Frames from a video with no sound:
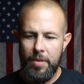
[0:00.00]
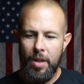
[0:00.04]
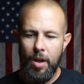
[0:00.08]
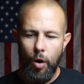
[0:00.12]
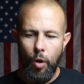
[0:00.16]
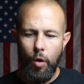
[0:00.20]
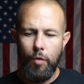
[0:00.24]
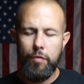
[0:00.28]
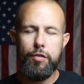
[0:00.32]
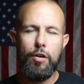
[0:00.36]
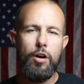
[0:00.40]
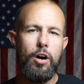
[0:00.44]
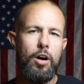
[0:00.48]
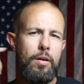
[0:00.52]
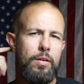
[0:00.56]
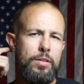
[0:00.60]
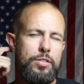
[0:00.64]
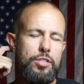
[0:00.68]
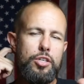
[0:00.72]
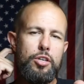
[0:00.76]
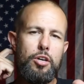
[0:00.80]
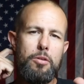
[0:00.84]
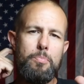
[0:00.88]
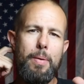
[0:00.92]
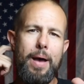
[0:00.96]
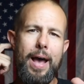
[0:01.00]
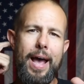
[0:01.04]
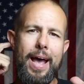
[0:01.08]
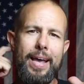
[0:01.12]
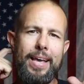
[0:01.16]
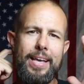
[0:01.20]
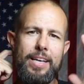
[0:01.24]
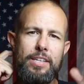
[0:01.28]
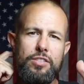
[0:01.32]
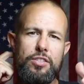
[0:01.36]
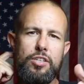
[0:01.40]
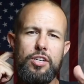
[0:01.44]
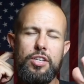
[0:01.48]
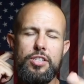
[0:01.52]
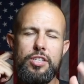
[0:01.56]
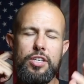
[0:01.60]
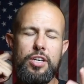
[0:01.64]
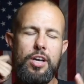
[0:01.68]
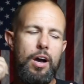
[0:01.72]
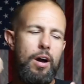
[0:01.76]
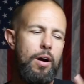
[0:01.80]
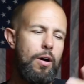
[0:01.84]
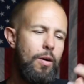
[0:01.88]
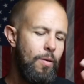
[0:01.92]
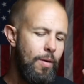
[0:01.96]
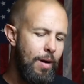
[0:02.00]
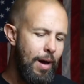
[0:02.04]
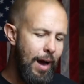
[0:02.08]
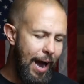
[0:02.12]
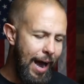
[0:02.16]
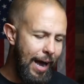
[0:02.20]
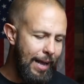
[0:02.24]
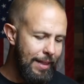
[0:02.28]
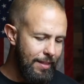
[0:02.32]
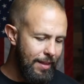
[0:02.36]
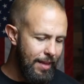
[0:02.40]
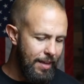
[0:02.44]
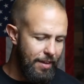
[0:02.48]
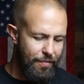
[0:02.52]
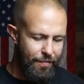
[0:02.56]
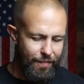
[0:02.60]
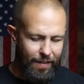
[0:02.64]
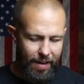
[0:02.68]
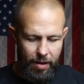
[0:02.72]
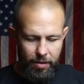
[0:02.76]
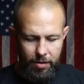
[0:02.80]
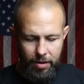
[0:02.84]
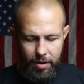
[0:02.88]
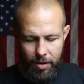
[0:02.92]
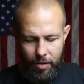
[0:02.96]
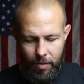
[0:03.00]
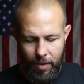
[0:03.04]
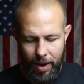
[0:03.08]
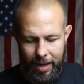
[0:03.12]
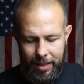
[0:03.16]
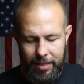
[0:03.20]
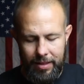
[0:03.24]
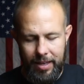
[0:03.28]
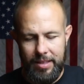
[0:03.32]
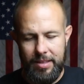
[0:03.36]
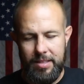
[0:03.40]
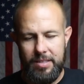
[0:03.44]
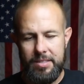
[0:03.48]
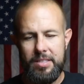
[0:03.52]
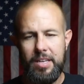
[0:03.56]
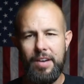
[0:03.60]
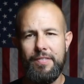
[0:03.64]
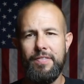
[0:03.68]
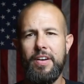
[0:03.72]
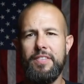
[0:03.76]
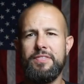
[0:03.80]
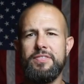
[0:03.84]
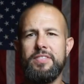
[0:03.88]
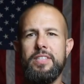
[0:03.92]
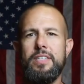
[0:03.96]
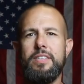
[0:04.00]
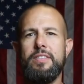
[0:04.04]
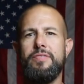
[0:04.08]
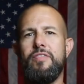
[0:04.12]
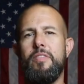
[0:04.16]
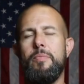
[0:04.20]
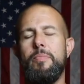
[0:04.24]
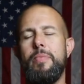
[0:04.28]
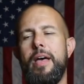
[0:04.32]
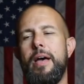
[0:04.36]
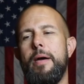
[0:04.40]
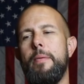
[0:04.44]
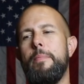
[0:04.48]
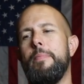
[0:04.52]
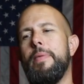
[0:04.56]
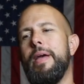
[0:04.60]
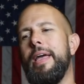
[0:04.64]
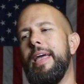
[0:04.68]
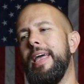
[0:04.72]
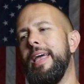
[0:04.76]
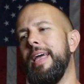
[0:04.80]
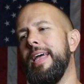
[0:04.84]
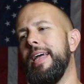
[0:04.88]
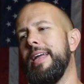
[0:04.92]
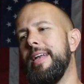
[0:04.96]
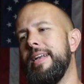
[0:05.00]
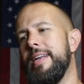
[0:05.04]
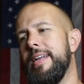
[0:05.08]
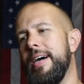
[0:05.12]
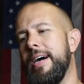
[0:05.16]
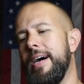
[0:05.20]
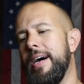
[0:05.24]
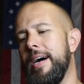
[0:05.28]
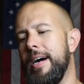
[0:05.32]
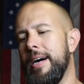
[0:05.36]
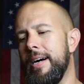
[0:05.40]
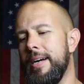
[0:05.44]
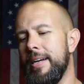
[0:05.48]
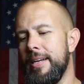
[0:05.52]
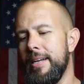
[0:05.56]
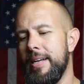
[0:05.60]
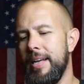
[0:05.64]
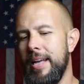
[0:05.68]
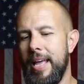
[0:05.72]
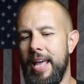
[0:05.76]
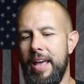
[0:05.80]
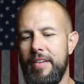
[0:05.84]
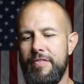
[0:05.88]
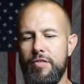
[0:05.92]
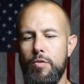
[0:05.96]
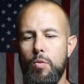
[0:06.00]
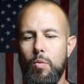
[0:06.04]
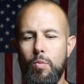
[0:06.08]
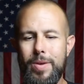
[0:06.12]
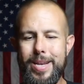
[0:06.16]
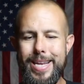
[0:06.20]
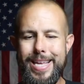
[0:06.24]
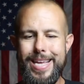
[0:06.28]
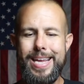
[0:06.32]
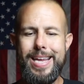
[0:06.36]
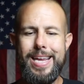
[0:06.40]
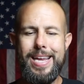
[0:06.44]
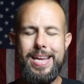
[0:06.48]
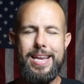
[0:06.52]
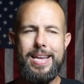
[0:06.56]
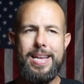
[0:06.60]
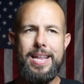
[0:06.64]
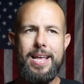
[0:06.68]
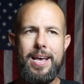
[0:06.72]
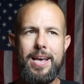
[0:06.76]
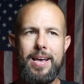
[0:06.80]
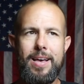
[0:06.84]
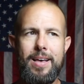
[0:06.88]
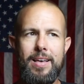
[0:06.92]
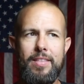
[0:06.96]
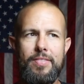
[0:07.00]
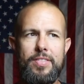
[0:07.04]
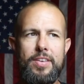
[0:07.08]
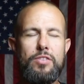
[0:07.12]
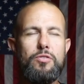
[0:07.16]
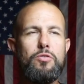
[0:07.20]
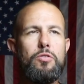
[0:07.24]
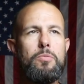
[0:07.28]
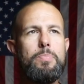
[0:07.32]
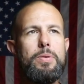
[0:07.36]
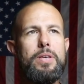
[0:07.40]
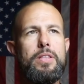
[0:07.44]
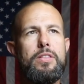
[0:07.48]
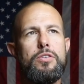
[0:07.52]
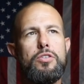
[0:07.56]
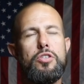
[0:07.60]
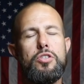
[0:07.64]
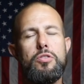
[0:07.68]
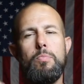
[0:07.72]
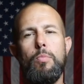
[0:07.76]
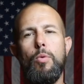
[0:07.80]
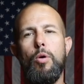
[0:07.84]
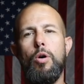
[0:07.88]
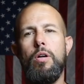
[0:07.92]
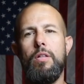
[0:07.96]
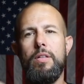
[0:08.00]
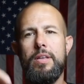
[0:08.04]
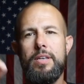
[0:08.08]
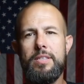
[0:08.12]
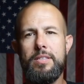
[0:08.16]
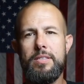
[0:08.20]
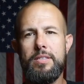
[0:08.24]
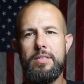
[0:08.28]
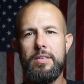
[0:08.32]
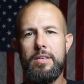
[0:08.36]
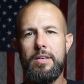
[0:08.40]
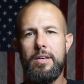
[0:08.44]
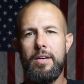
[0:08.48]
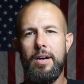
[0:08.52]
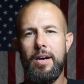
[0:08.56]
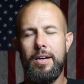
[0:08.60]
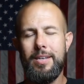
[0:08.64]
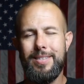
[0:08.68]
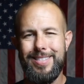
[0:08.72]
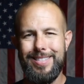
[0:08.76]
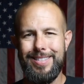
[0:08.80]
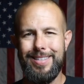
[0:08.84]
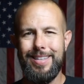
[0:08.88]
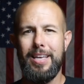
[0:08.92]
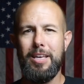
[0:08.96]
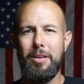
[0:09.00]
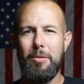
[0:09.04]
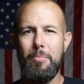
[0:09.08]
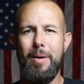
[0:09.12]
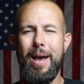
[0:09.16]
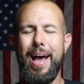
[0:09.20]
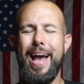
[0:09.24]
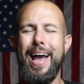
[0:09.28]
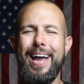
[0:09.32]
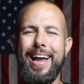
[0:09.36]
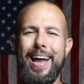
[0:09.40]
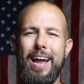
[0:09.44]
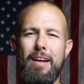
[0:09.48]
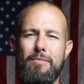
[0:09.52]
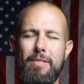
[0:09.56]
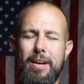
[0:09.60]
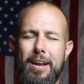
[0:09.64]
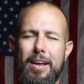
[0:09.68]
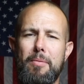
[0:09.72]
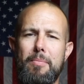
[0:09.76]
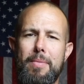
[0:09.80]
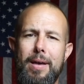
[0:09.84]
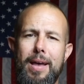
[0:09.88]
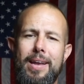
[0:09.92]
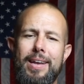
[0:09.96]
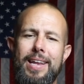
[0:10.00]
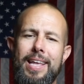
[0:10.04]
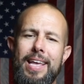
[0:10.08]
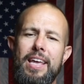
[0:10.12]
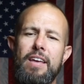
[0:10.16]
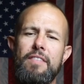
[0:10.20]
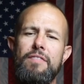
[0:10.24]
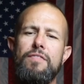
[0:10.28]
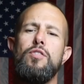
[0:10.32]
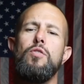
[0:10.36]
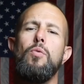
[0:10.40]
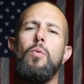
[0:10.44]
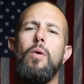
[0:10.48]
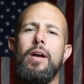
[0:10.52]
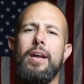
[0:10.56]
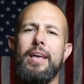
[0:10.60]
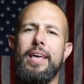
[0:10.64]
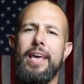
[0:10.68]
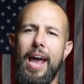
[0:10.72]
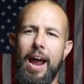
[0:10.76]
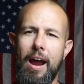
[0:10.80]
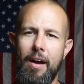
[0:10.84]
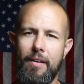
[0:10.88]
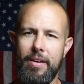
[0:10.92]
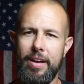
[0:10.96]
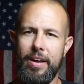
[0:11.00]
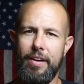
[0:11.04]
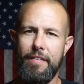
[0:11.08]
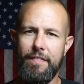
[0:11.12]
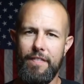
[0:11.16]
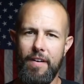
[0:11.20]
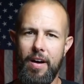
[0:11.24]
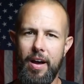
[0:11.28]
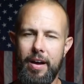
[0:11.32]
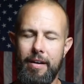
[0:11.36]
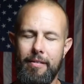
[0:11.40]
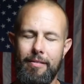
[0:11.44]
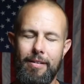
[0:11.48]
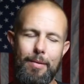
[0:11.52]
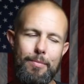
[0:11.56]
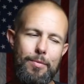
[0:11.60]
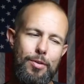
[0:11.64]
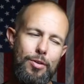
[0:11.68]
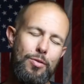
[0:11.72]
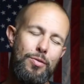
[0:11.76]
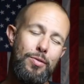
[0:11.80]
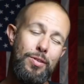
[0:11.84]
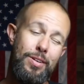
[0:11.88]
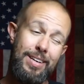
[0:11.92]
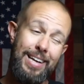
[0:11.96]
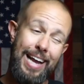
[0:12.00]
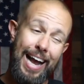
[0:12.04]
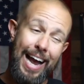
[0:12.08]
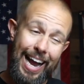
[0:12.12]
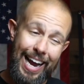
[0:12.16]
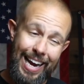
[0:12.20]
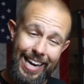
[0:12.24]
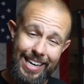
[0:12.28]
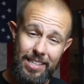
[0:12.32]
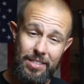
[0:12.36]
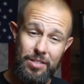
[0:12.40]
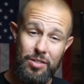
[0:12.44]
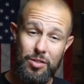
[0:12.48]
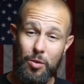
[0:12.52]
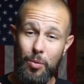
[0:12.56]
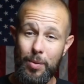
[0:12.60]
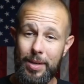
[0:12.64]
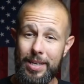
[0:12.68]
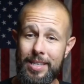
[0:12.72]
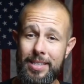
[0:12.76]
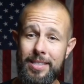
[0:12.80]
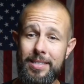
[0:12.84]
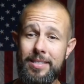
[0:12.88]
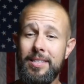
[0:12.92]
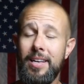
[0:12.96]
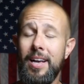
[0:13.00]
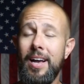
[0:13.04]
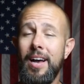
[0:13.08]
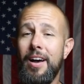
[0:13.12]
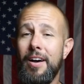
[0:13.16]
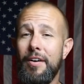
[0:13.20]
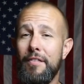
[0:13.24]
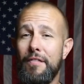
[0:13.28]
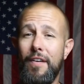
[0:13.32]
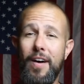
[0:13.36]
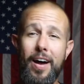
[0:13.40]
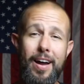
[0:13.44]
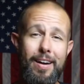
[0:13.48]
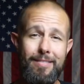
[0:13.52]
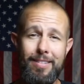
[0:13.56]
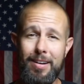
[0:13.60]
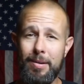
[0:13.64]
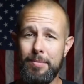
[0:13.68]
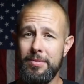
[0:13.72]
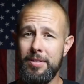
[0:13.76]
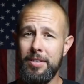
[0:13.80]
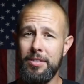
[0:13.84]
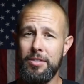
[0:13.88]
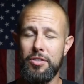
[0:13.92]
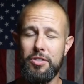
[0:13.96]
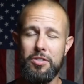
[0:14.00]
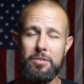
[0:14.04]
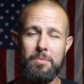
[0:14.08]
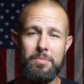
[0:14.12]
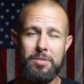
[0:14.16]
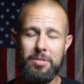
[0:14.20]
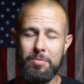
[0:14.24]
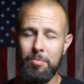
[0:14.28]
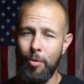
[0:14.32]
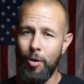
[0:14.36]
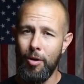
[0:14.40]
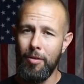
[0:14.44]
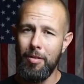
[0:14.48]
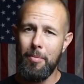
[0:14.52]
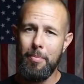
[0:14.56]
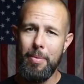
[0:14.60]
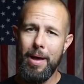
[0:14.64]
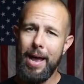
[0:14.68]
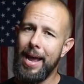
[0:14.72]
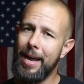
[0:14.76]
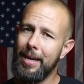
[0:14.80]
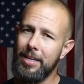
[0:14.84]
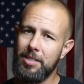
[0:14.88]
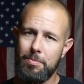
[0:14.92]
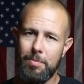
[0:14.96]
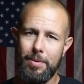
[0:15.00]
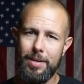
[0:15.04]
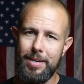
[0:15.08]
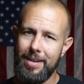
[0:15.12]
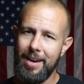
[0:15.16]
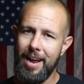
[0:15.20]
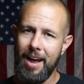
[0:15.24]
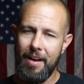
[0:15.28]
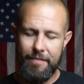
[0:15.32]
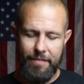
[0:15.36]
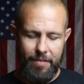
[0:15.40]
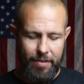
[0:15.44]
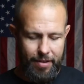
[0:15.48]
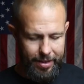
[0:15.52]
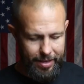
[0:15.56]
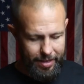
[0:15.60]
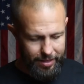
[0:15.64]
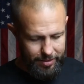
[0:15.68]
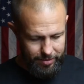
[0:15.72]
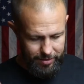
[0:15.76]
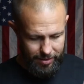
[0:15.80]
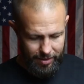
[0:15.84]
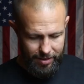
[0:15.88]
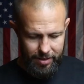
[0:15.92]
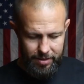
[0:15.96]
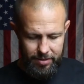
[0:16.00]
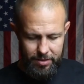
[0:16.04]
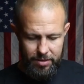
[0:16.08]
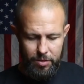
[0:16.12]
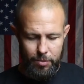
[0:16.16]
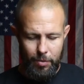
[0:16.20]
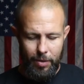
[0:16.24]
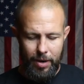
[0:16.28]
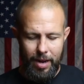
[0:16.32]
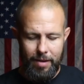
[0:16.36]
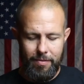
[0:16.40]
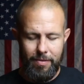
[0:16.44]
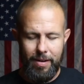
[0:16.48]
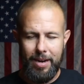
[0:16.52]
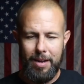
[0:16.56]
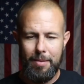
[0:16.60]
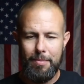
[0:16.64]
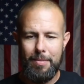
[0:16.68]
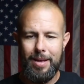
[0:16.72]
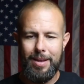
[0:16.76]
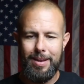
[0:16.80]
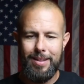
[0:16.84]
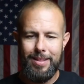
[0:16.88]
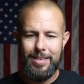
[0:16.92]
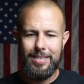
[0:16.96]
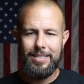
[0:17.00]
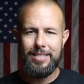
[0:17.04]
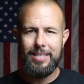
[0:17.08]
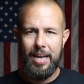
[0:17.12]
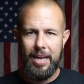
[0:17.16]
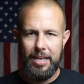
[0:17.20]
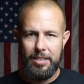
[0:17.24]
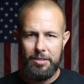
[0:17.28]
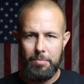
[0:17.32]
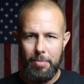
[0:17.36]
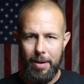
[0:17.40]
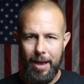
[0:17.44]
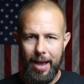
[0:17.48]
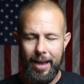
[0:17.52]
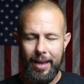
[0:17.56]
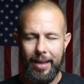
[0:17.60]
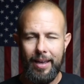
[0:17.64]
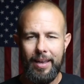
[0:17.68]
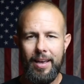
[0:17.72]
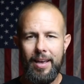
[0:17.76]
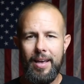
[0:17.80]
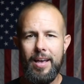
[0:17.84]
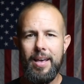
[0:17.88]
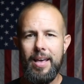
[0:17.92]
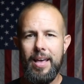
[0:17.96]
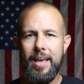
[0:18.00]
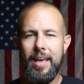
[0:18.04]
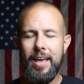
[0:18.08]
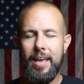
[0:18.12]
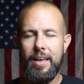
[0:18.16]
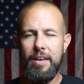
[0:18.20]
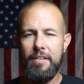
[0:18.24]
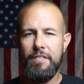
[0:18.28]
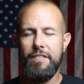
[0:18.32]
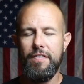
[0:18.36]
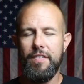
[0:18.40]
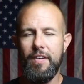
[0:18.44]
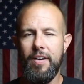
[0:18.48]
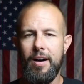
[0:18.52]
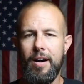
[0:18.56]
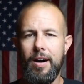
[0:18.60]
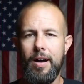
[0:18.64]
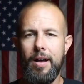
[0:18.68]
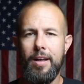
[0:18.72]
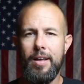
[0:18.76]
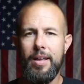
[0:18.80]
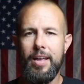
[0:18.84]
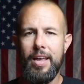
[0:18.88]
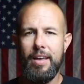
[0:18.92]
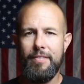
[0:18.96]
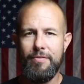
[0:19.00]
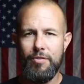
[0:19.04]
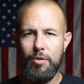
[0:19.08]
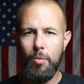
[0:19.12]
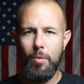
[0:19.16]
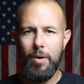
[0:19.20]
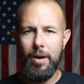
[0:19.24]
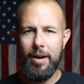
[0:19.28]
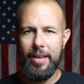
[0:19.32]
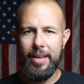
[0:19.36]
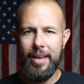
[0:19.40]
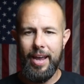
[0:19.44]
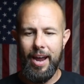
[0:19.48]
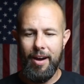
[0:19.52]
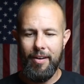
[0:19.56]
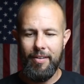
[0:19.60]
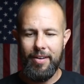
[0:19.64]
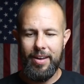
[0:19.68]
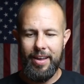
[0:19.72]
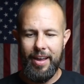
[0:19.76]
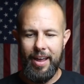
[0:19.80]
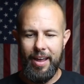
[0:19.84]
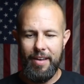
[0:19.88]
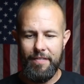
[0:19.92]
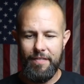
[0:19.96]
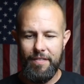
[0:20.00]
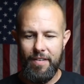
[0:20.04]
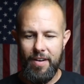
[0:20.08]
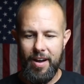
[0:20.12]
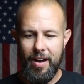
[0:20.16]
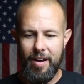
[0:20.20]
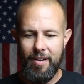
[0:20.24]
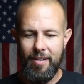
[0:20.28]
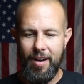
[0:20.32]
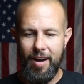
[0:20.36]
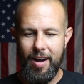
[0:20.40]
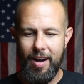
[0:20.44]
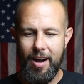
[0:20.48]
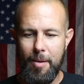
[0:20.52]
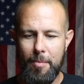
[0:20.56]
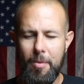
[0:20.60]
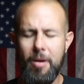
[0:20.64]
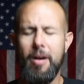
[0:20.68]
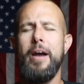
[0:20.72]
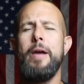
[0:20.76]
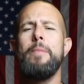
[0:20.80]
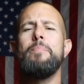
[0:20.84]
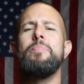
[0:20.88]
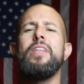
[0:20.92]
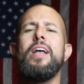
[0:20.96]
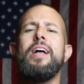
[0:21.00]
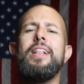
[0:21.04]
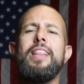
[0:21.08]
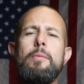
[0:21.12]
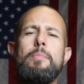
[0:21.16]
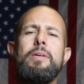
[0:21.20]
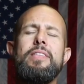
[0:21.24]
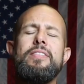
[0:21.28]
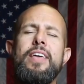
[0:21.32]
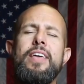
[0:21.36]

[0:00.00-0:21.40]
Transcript: Overall, it's a good bag. It's good to go. I like Falco. I like the stuff I've seen from them. And uh, if you need, this would be the smallest uh, sling bag I recommend if you want to carry a firearm. You could kind of squeeze firearms into some smaller bags, but not very easily. This is what I recommend, this size bag if uh, if you want to carry a firearm. All right, let me